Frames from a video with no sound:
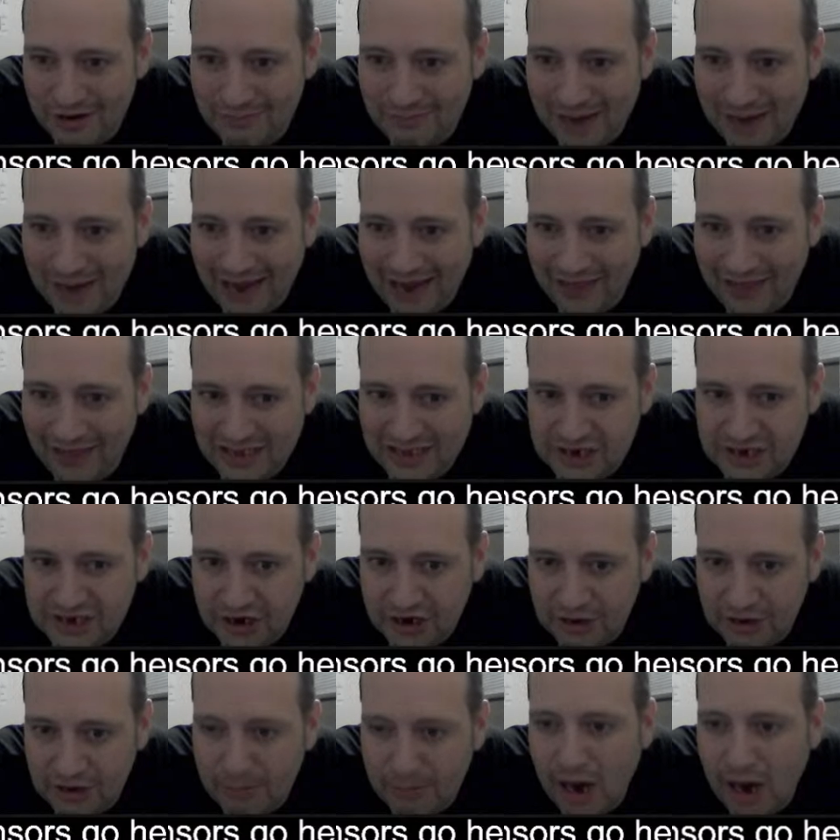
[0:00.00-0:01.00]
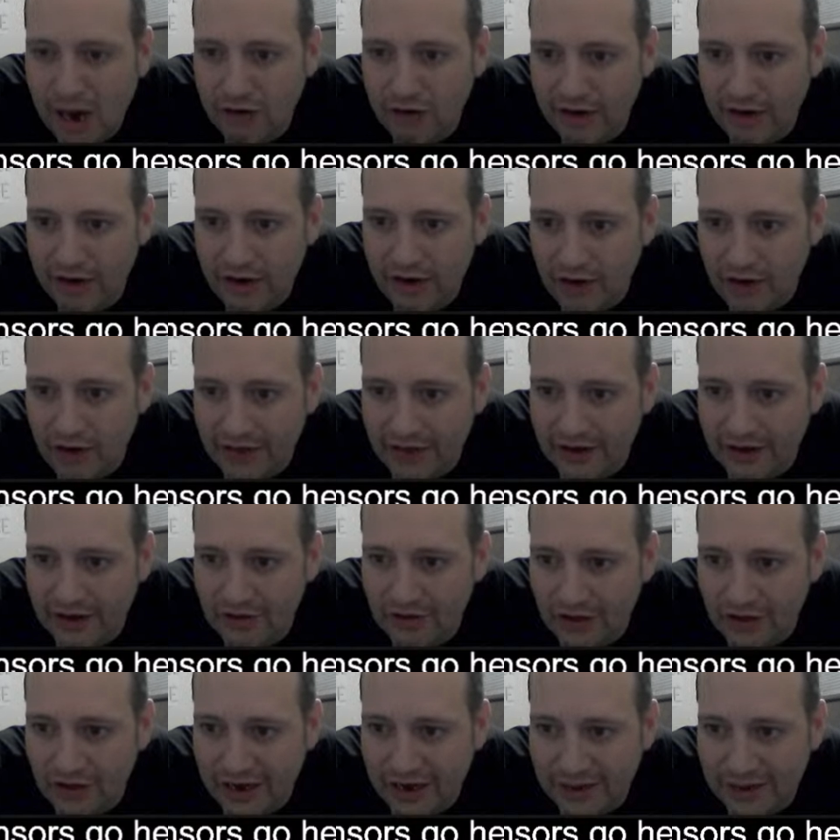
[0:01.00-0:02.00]
Man, that's a good moderator right there.
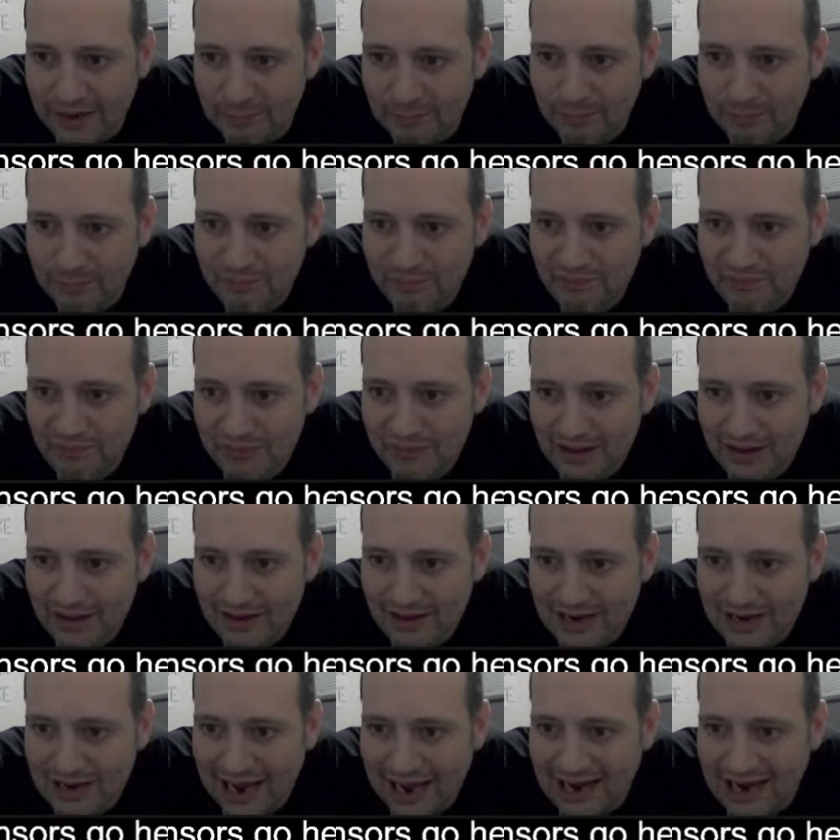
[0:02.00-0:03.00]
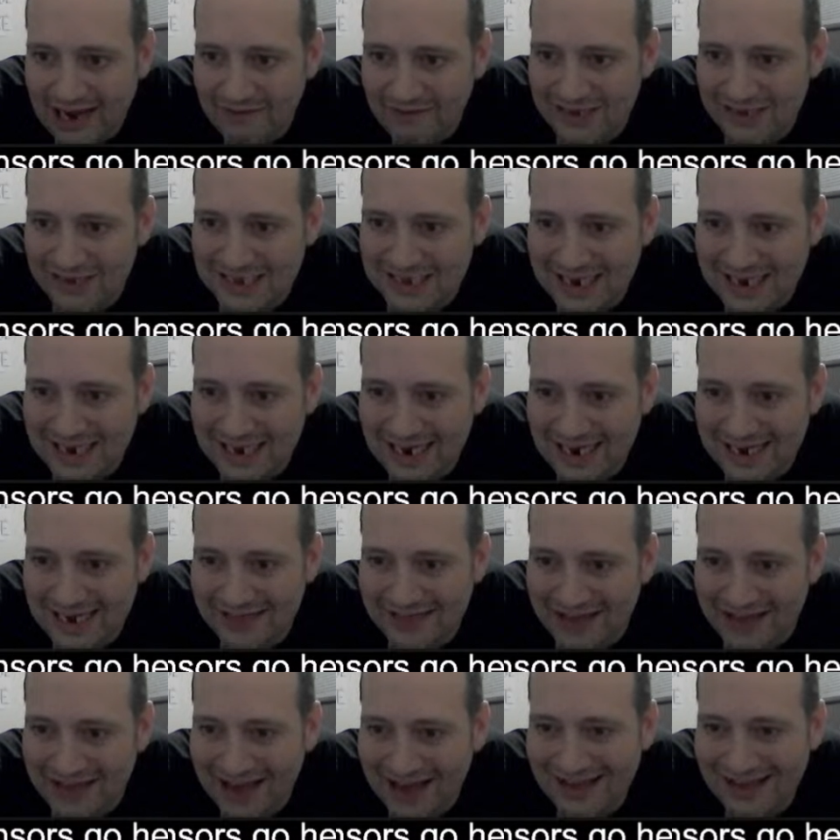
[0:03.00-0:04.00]
Look at him. I didn't even see he did
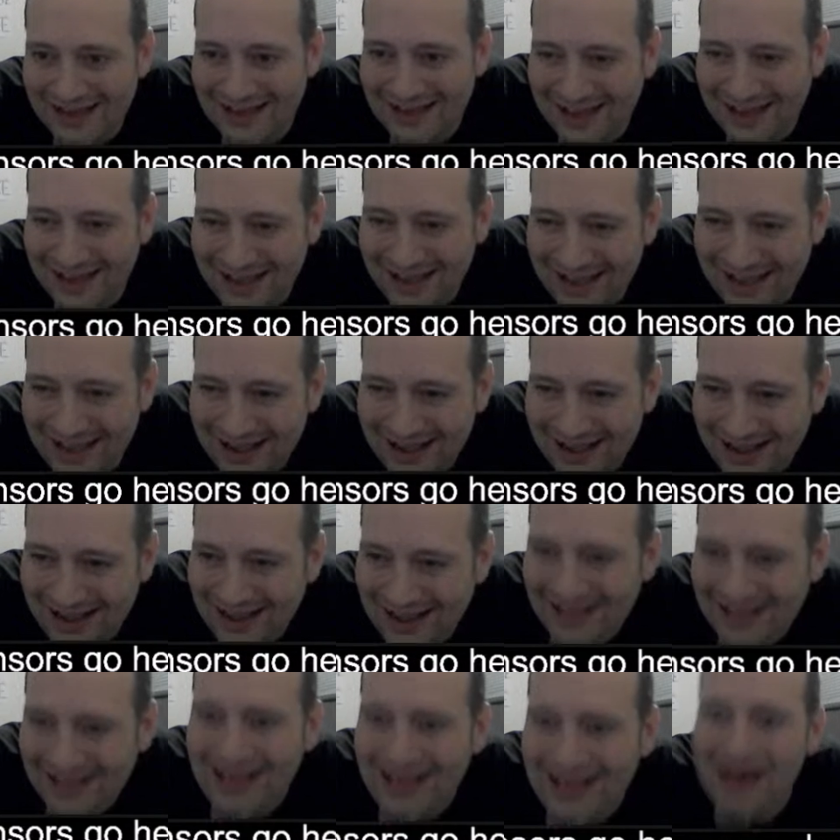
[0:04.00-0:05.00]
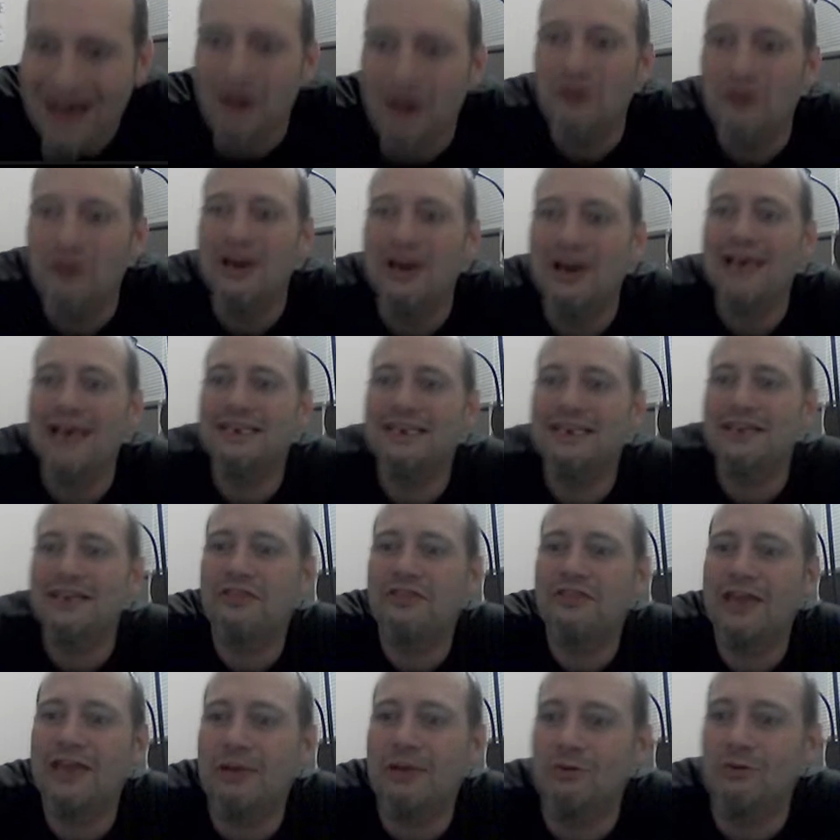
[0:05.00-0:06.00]
that. Oh, and I didn't
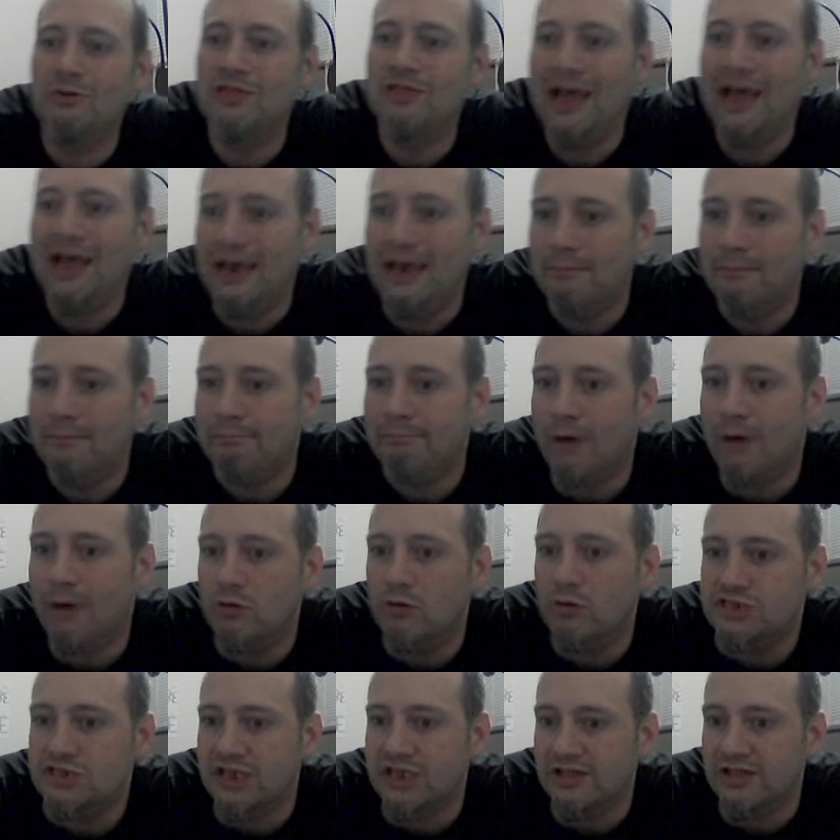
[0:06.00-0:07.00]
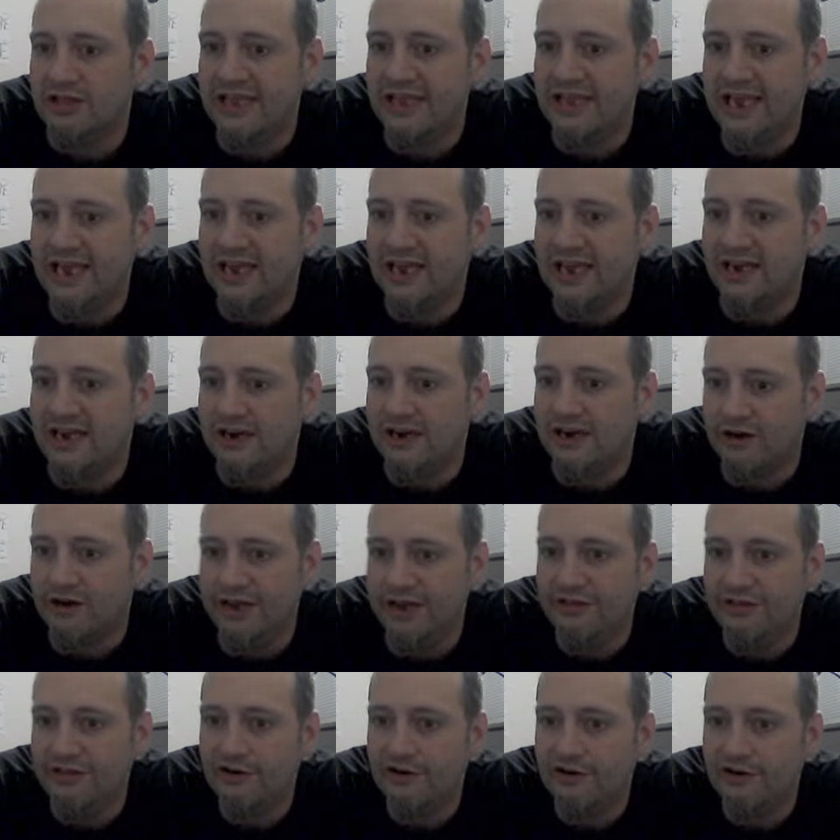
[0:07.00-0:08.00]
think it would let him post a link in here
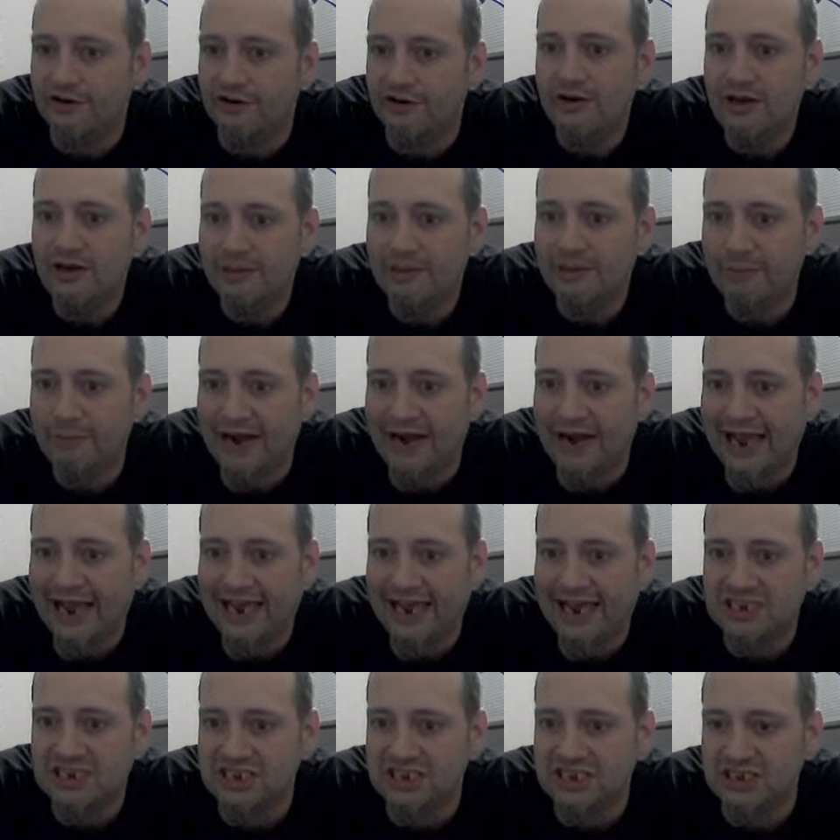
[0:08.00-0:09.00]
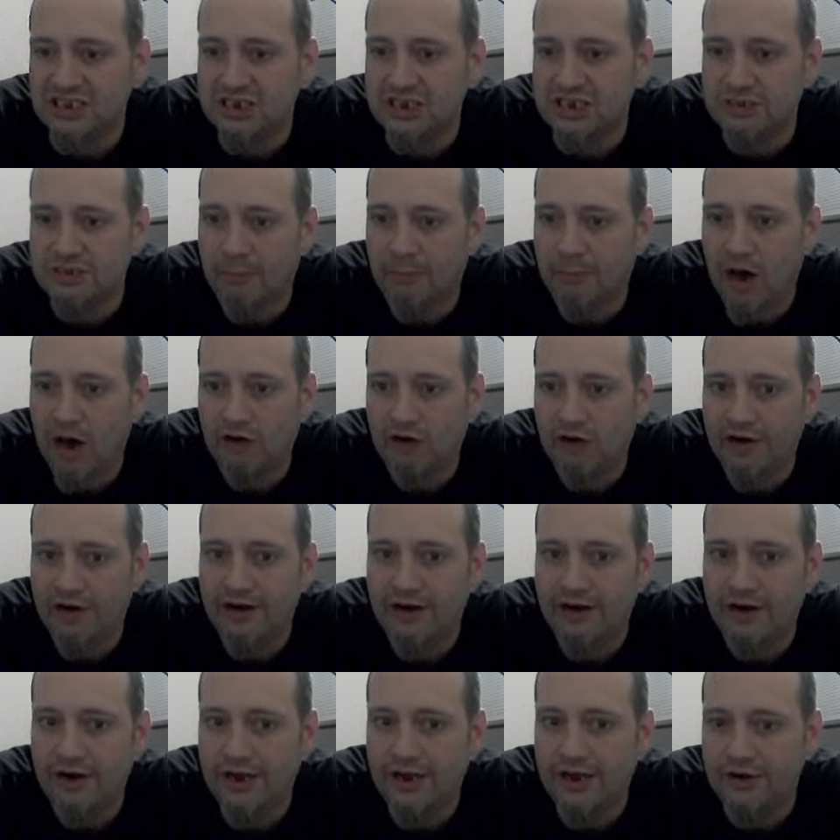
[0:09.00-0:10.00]
either. But I guess since he's a
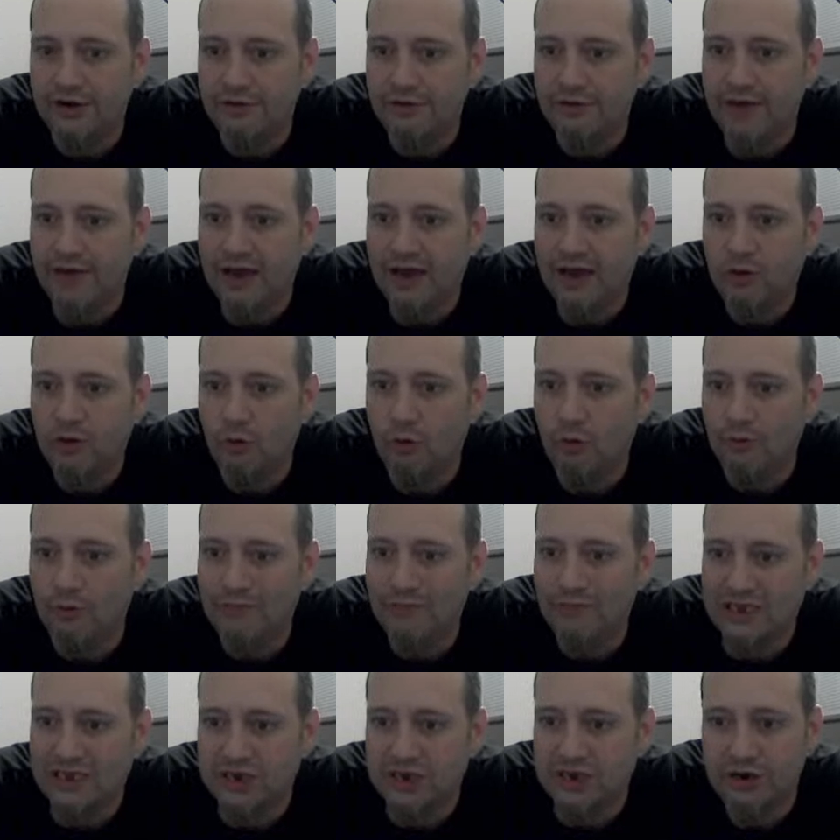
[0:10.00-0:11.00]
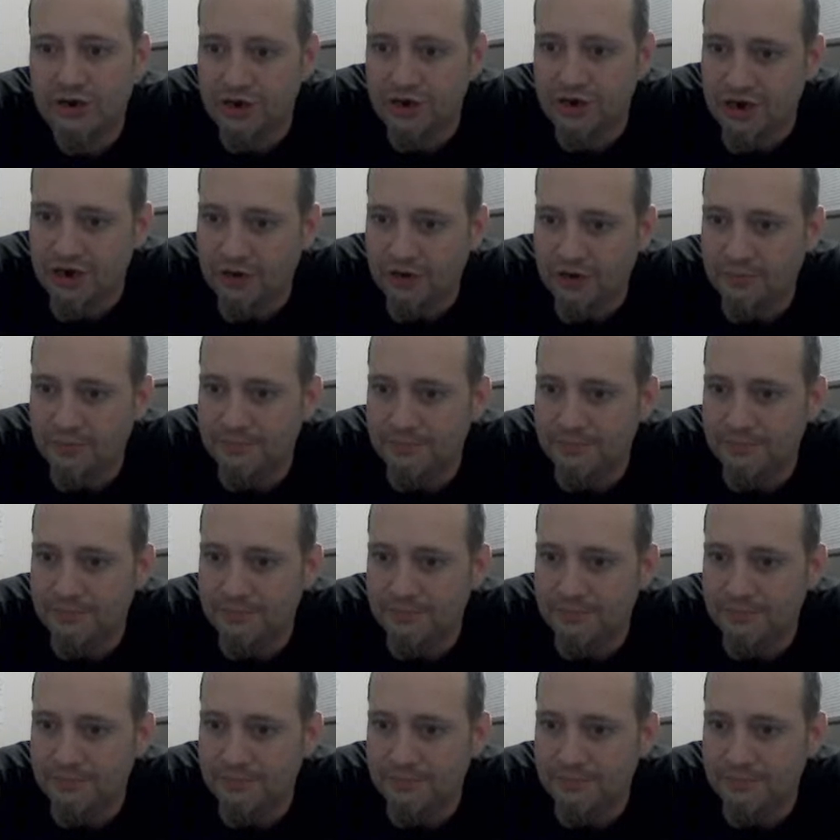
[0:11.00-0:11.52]
moderator, he can do that. Cool. That's good to know.